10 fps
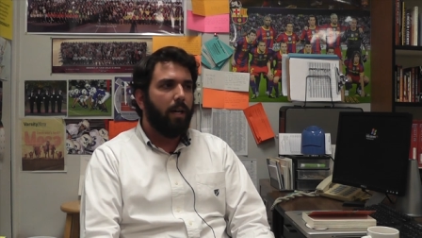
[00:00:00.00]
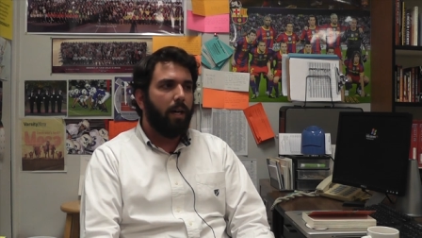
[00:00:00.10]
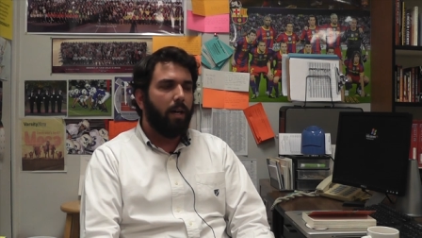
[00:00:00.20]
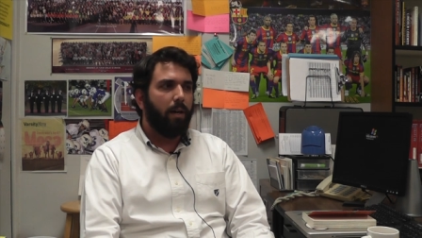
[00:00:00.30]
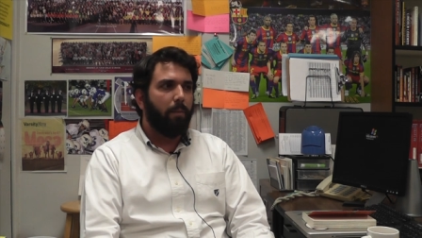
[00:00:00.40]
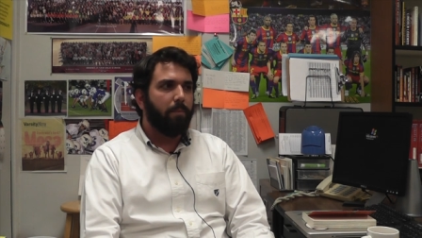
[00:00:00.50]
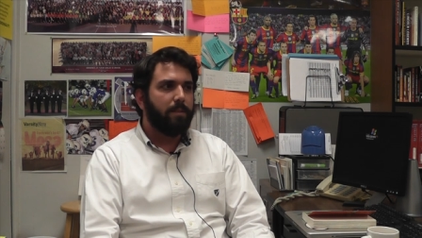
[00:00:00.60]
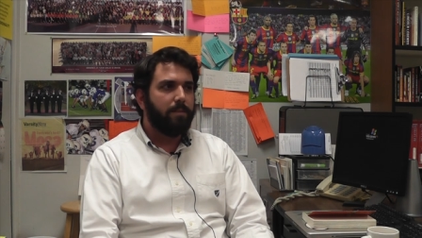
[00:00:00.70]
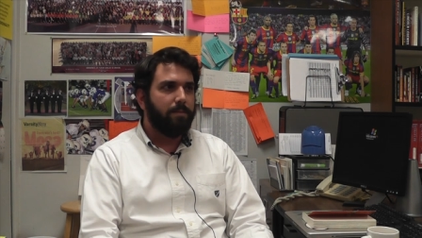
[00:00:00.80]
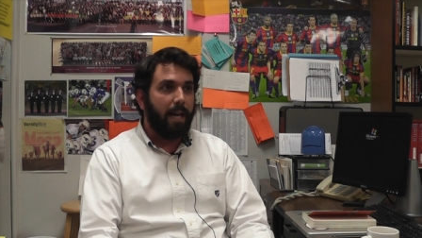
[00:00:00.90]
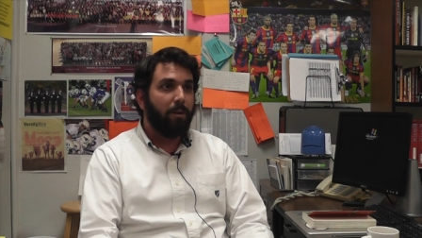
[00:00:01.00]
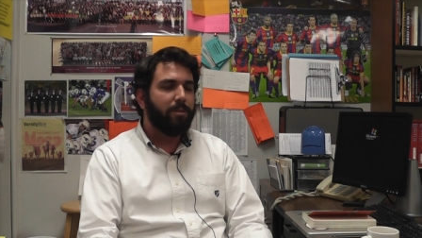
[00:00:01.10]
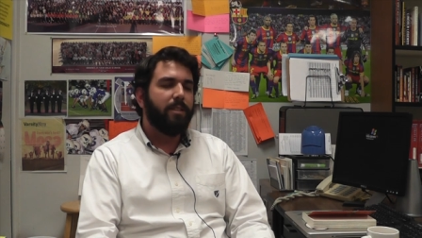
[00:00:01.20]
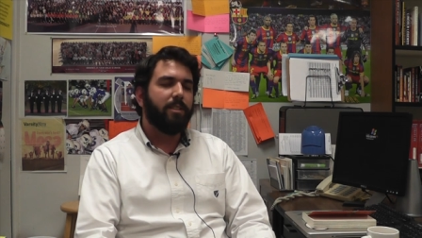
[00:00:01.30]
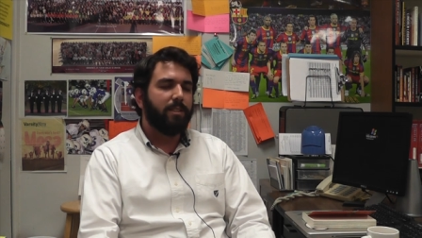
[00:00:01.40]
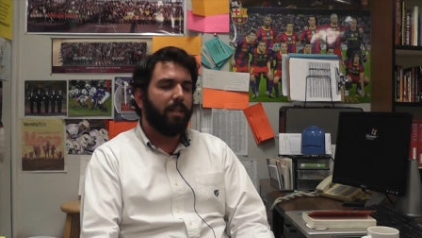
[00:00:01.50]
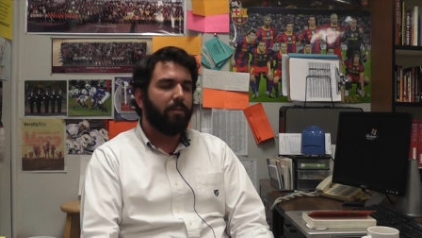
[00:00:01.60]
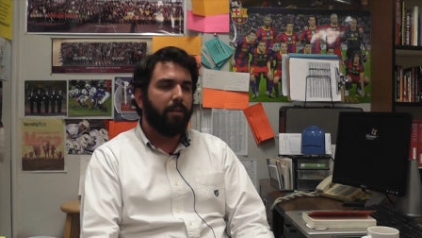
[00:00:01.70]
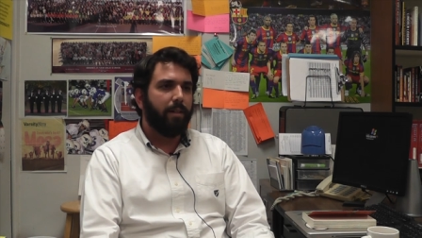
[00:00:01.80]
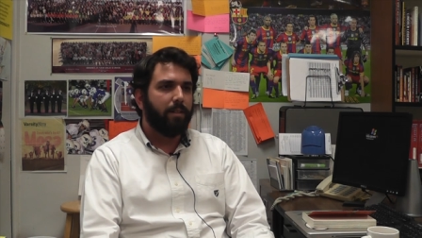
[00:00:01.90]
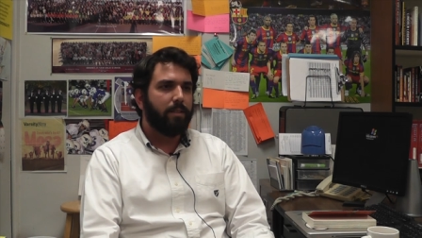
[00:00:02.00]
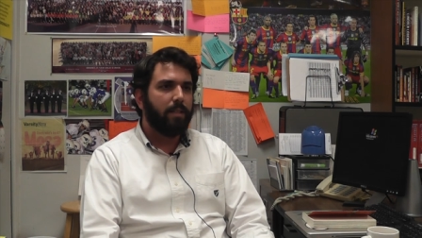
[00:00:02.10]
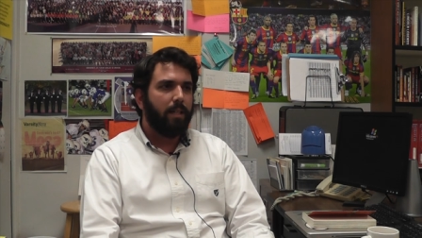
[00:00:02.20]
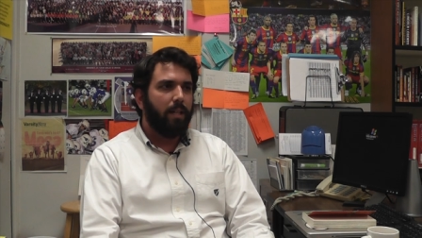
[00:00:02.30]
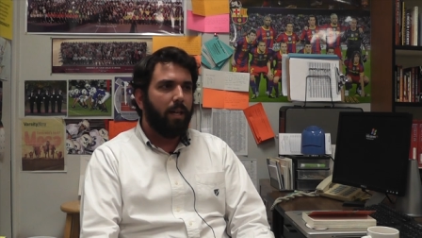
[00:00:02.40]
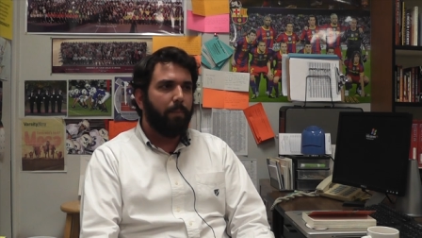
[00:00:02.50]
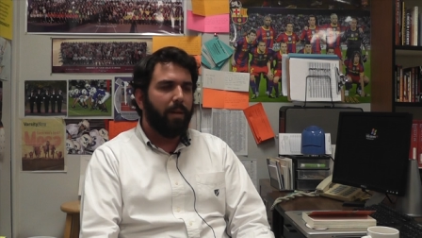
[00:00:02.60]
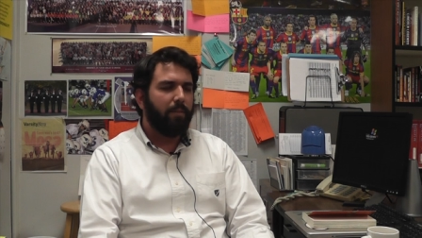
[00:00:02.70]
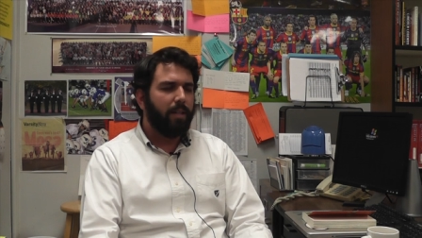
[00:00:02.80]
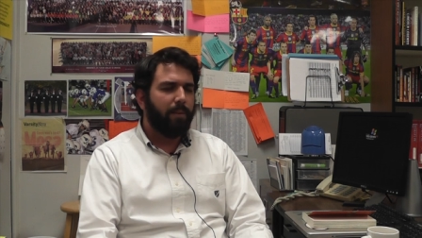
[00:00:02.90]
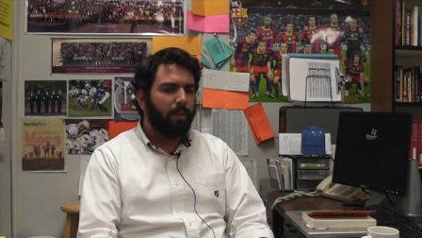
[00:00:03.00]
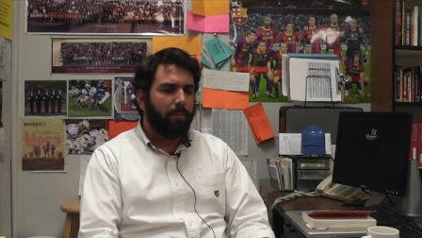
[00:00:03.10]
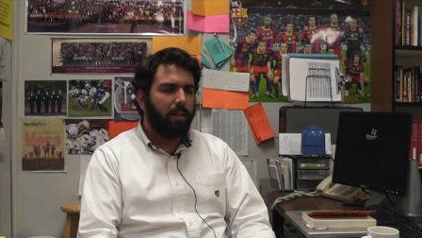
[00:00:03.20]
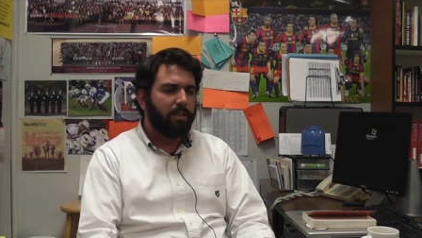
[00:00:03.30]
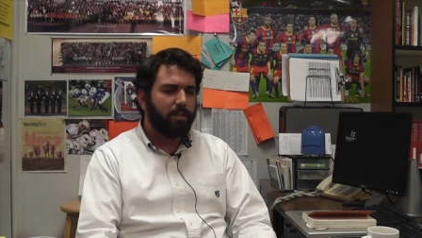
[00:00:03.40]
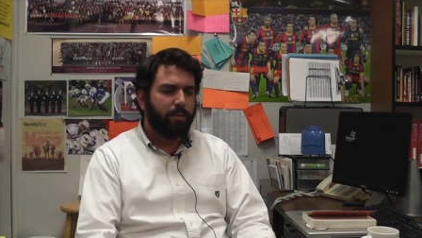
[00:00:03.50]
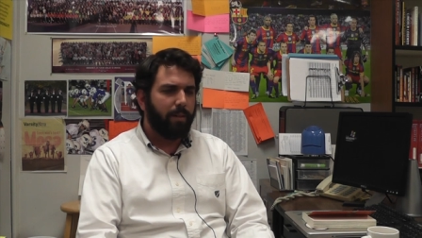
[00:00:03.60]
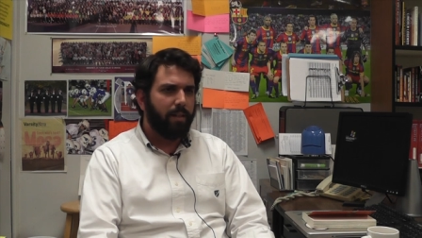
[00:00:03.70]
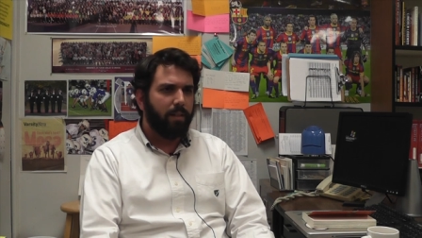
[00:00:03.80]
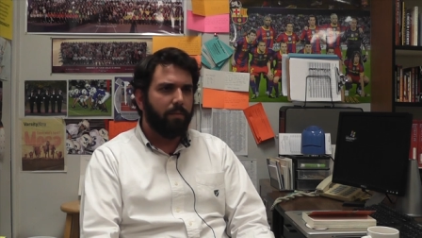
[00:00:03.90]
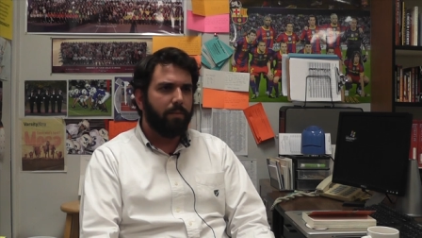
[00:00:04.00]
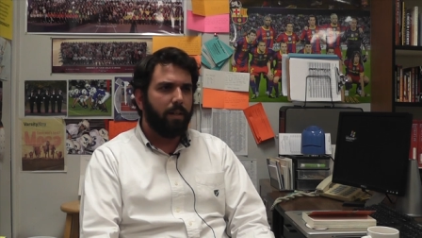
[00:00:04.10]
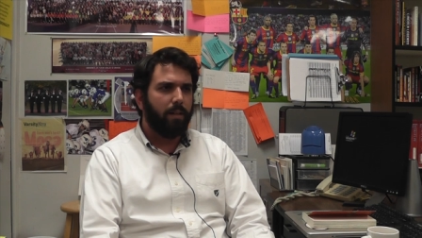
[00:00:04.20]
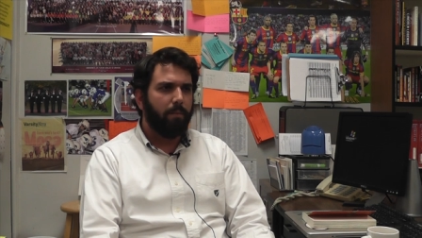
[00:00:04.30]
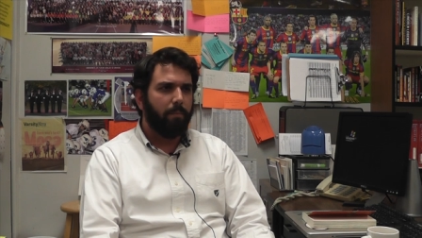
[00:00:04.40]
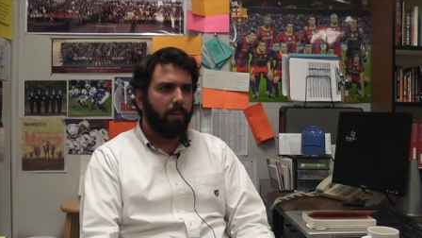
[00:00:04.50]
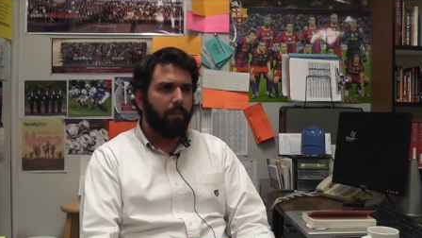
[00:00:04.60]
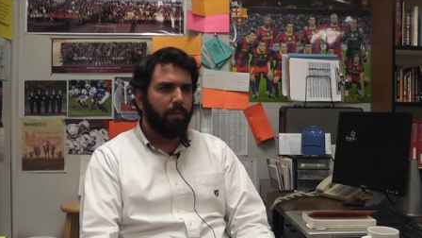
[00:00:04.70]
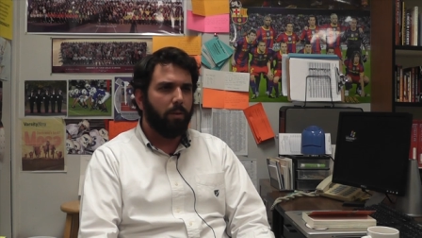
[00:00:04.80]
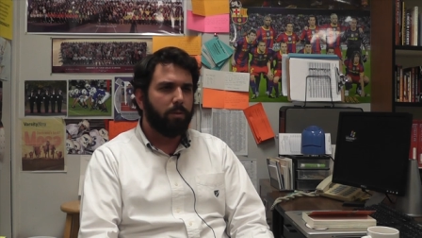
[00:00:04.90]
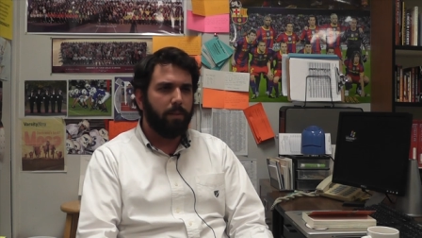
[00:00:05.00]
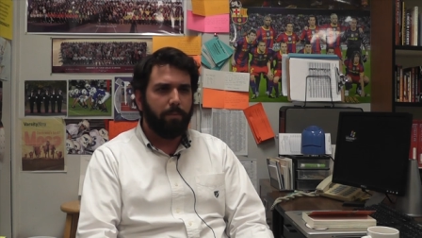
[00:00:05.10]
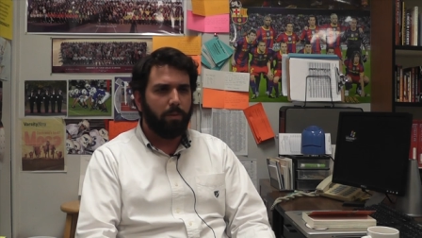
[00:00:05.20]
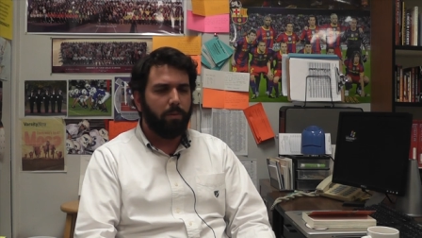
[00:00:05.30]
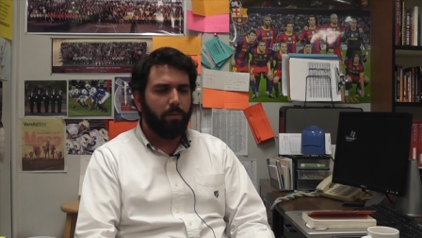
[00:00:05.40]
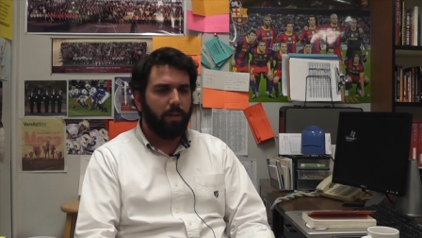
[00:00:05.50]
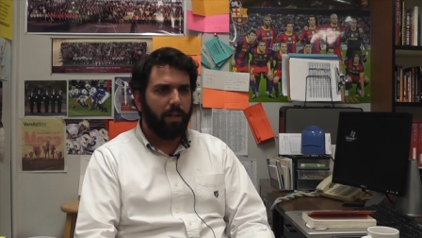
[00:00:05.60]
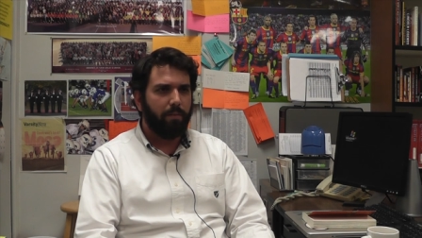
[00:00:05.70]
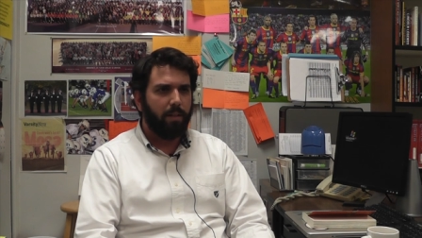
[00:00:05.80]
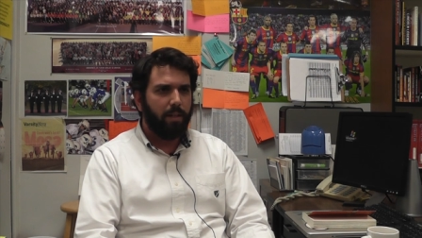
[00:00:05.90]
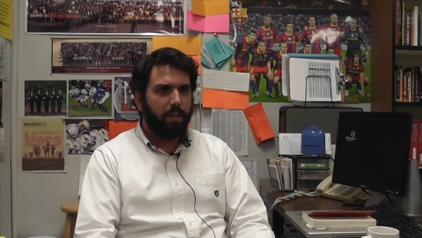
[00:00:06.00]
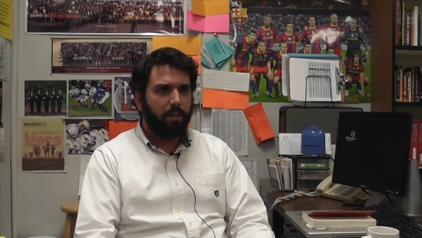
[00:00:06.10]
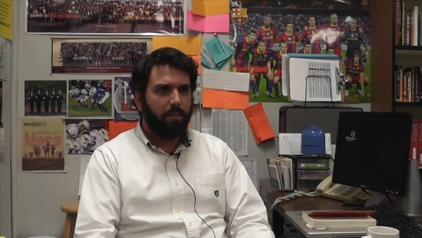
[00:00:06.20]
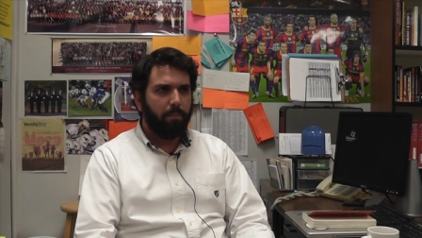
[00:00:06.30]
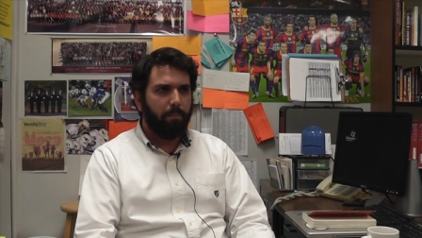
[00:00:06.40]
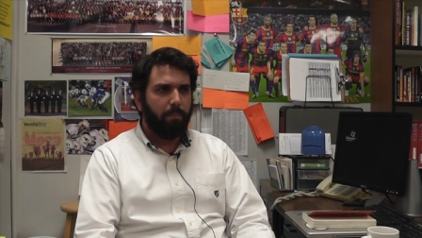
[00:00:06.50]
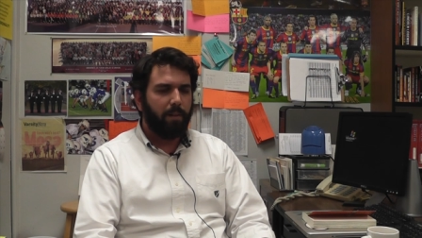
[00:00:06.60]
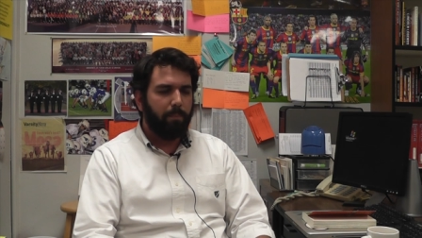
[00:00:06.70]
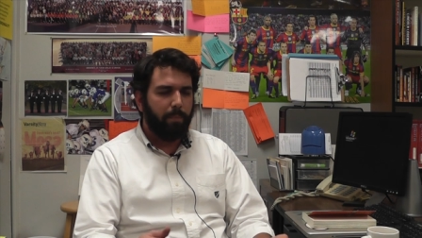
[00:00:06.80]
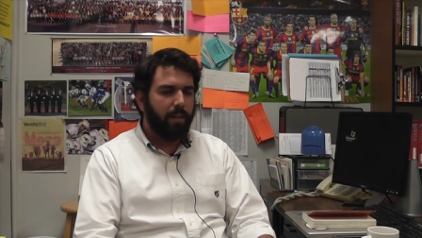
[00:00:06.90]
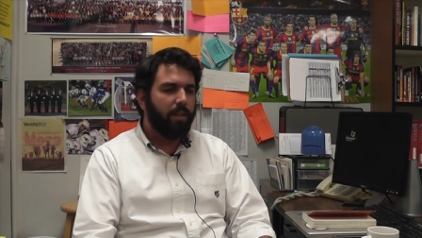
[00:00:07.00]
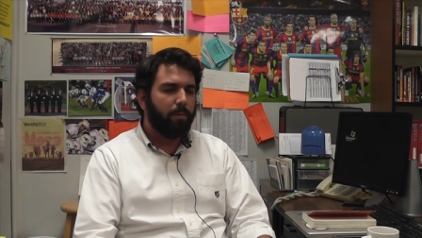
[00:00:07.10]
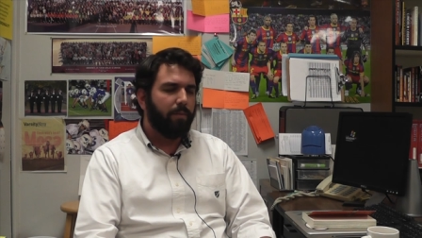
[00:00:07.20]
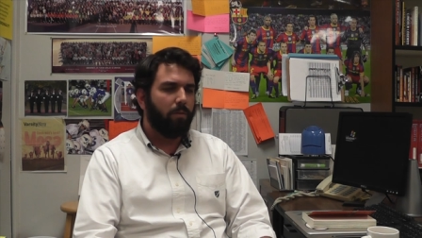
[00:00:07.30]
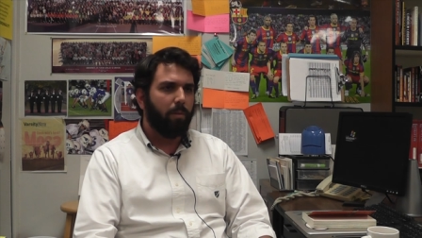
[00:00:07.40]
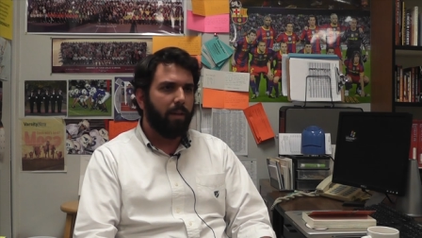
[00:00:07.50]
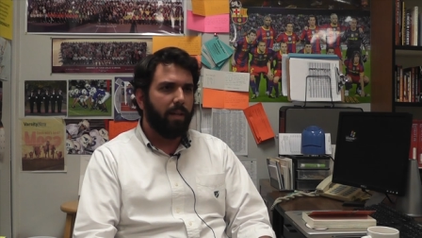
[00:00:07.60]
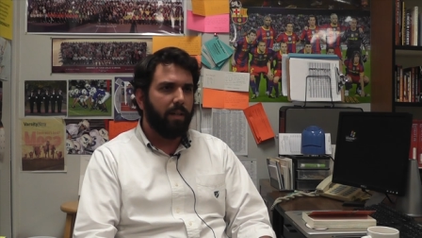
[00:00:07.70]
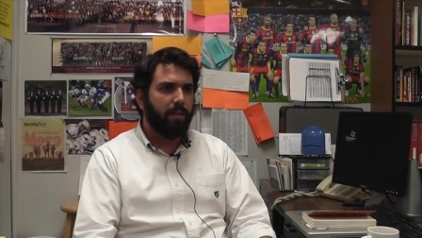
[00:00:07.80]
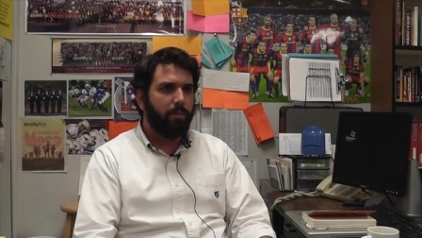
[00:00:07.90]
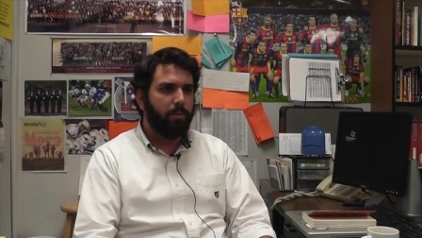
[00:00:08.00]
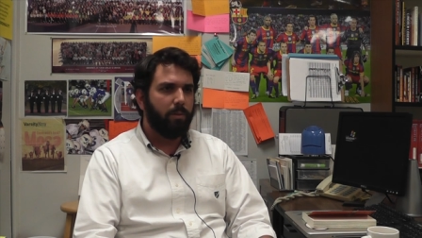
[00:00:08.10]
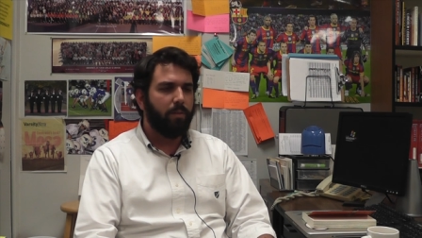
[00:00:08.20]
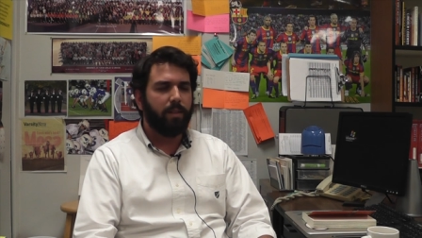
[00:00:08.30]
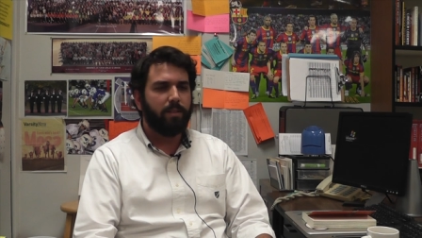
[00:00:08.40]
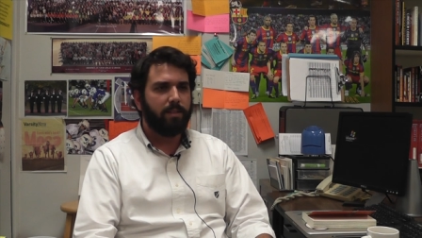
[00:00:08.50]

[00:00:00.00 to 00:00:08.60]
um, now teaching 10th graders, um, every day I'm, I'm constantly reminded of, um, of those people who have been here before me and who, who have